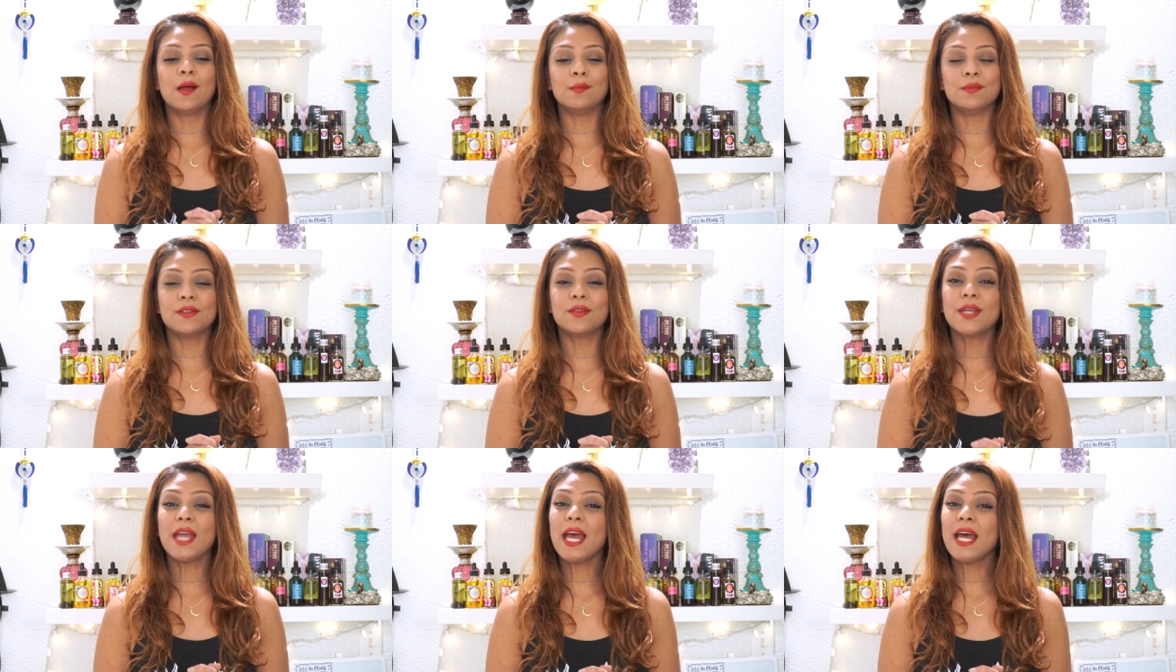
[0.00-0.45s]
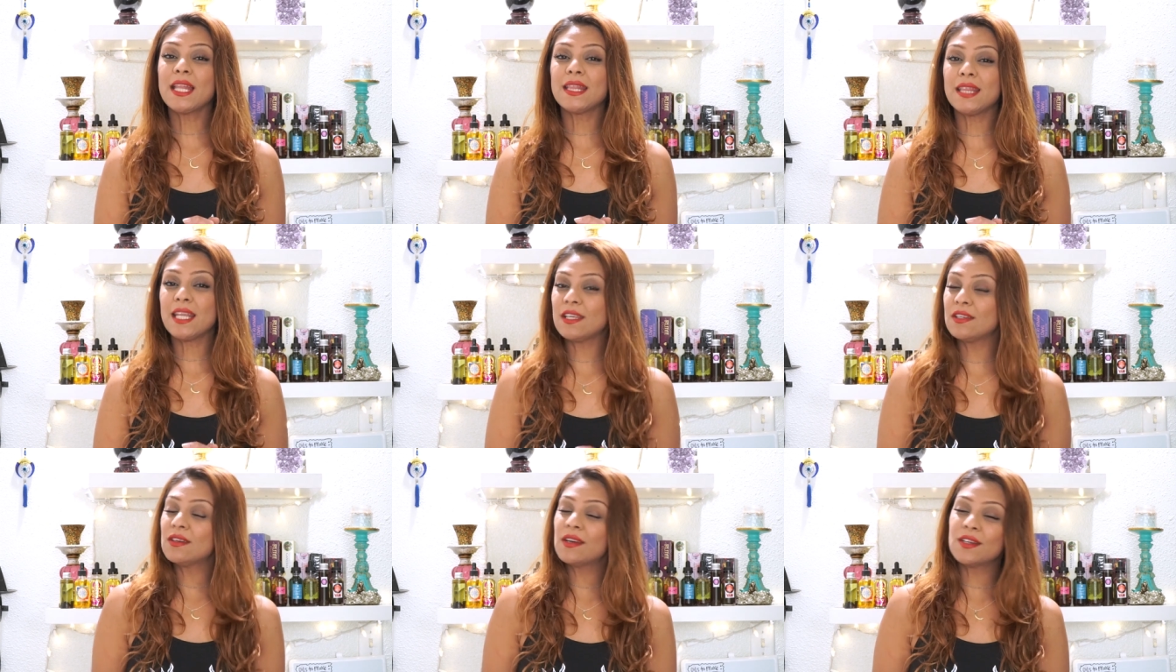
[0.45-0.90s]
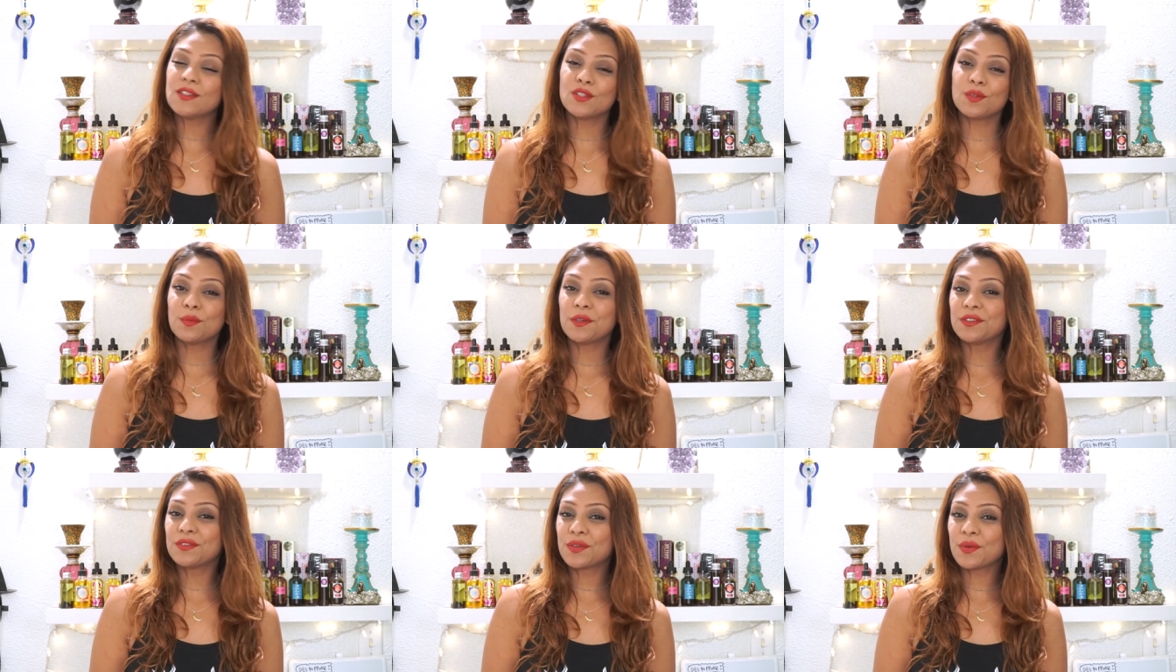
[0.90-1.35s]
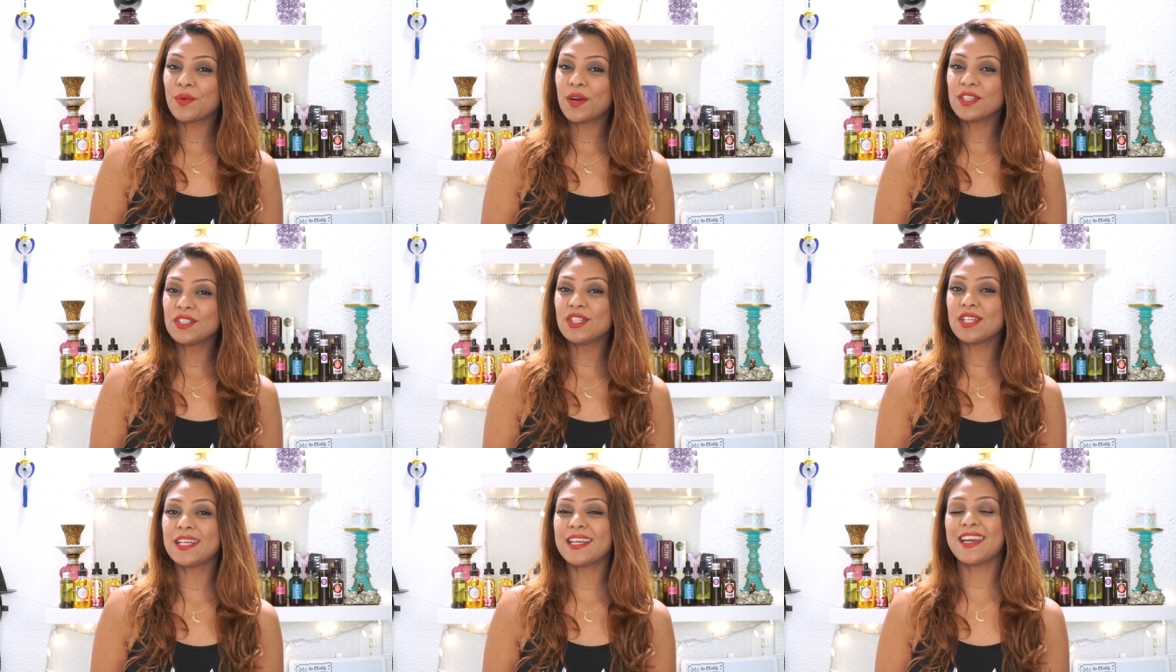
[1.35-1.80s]
So yeah, thank you guys so much for
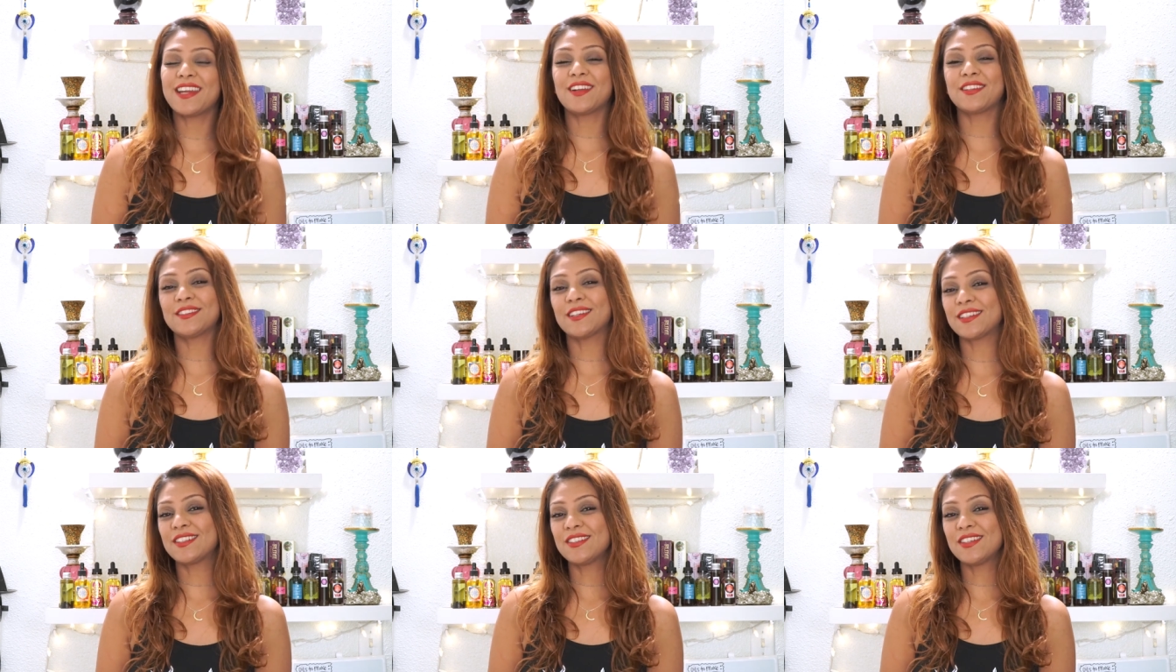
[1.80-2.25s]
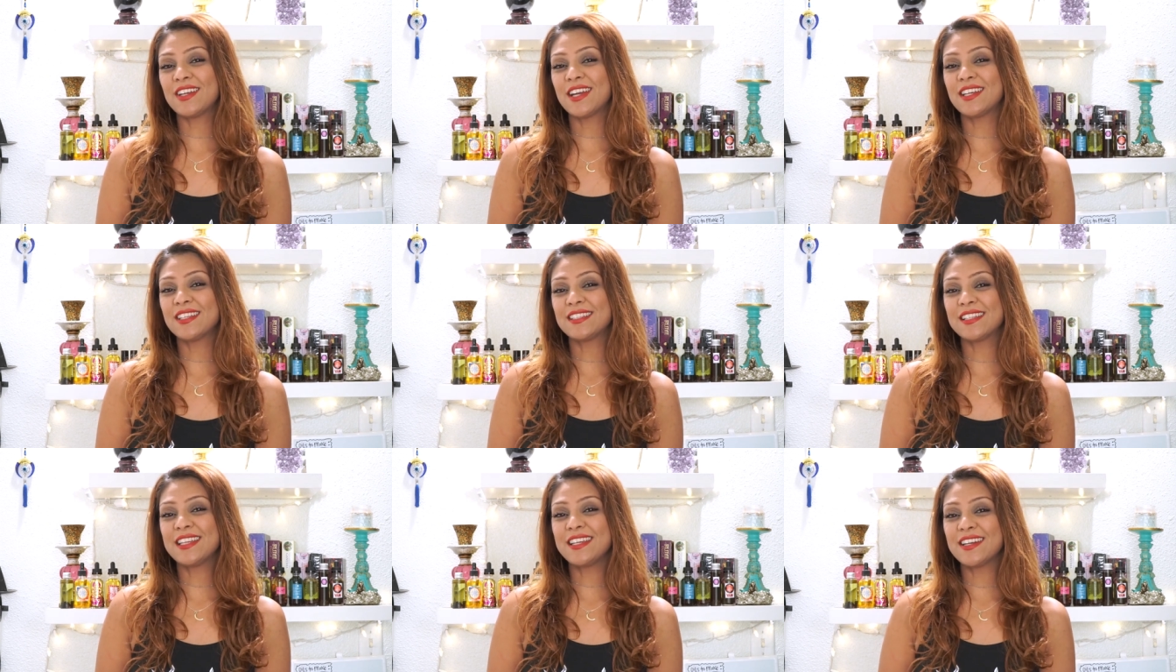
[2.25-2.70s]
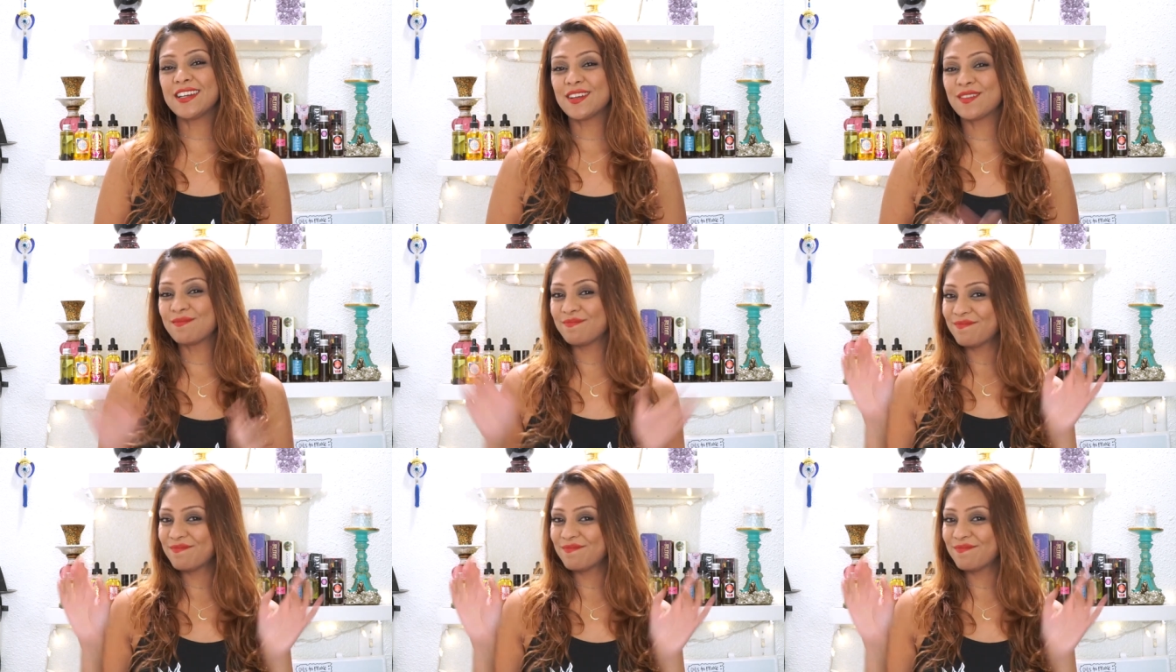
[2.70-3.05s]
watching, and I'll talk to you guys later.